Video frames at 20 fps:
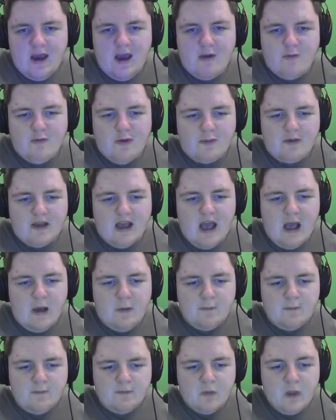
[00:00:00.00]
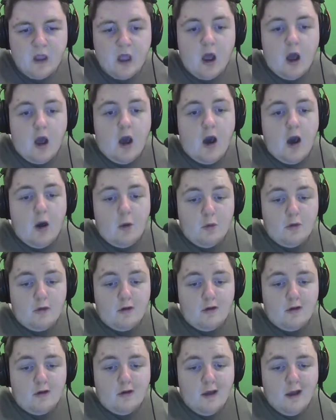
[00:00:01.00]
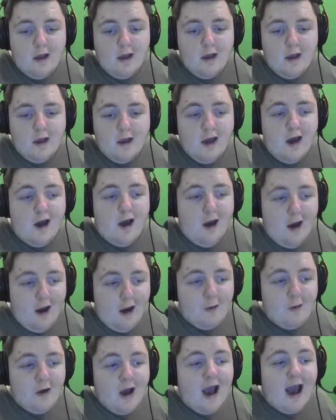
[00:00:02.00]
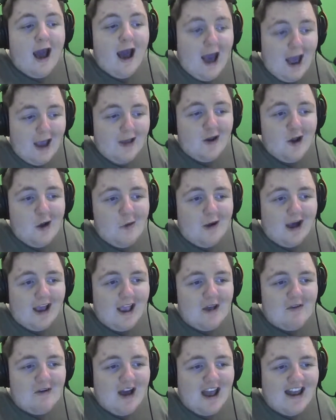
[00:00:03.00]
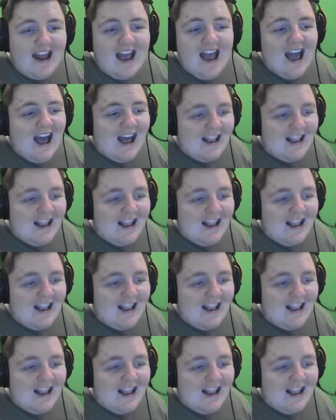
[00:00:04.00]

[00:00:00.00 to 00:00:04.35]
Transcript: Rip Kale. Oh, I know why you went.